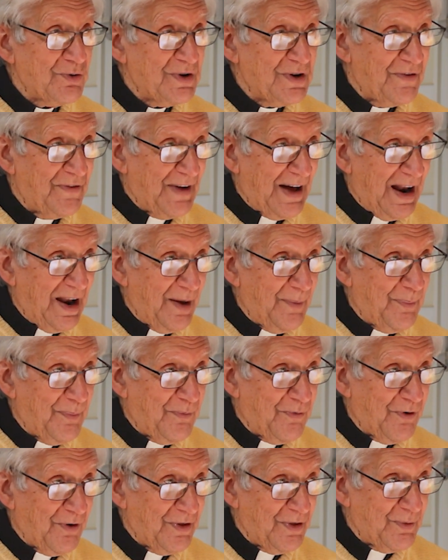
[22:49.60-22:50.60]
develop,
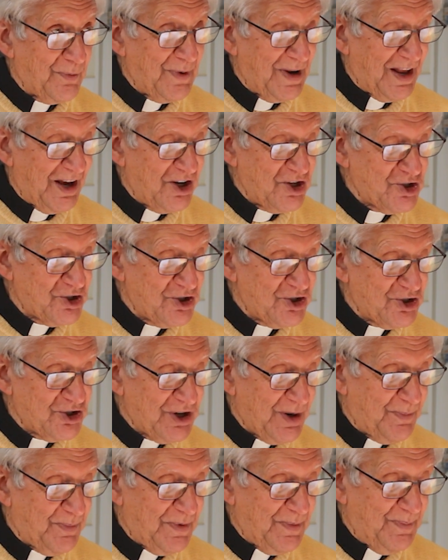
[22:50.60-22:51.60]
for the
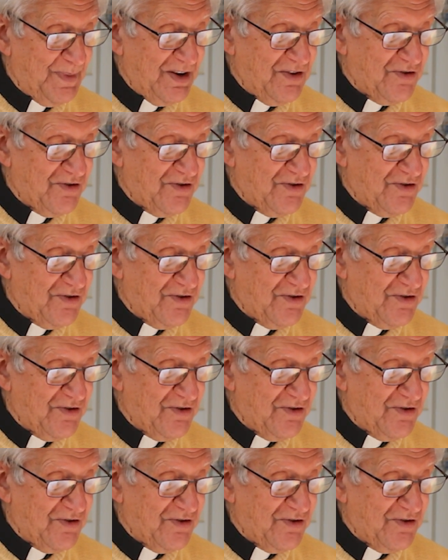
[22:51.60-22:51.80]
relationship to be